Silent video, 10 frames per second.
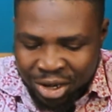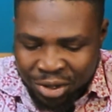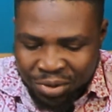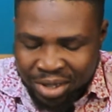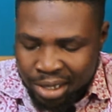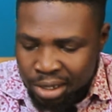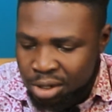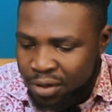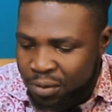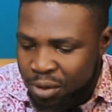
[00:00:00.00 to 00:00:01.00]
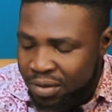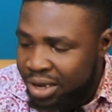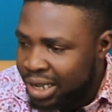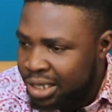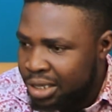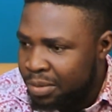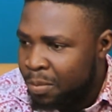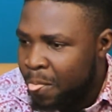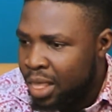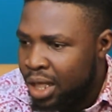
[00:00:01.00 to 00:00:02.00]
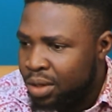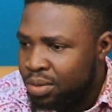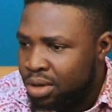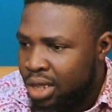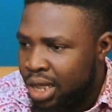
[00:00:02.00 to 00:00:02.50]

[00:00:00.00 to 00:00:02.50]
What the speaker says: new cases of COVID-19. Now,